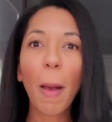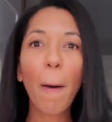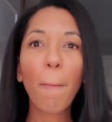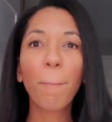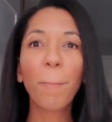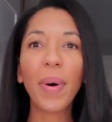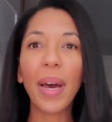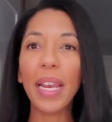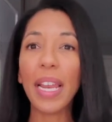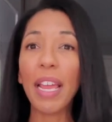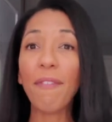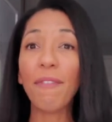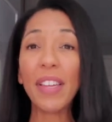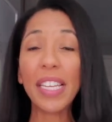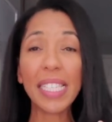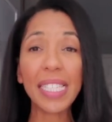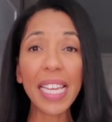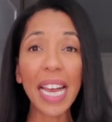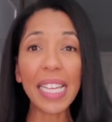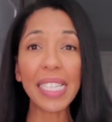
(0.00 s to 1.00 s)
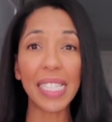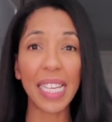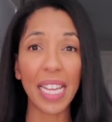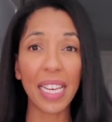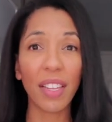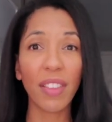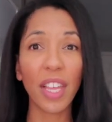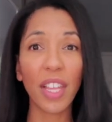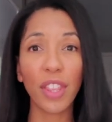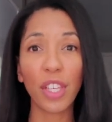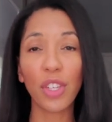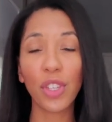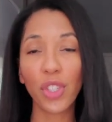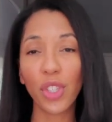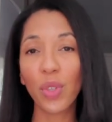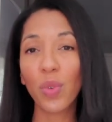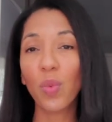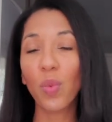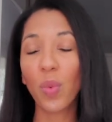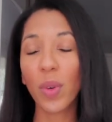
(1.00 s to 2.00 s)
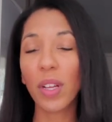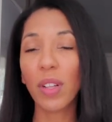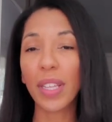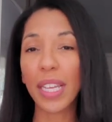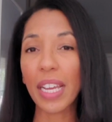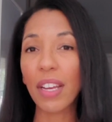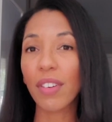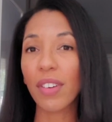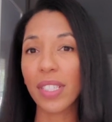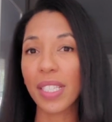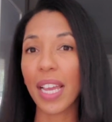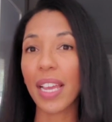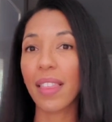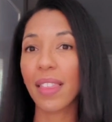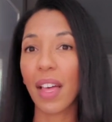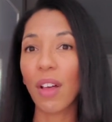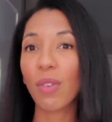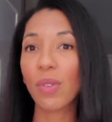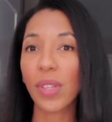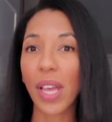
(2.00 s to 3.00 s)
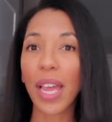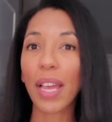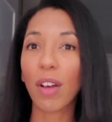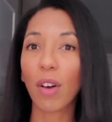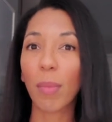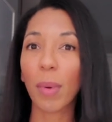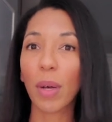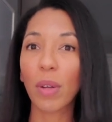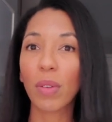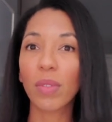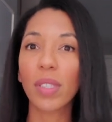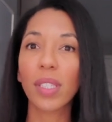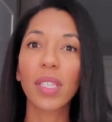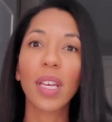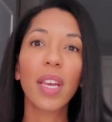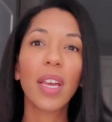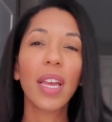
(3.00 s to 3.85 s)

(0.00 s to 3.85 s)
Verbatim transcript: But if it doesn't, then the shoe will irritate those ankle bones.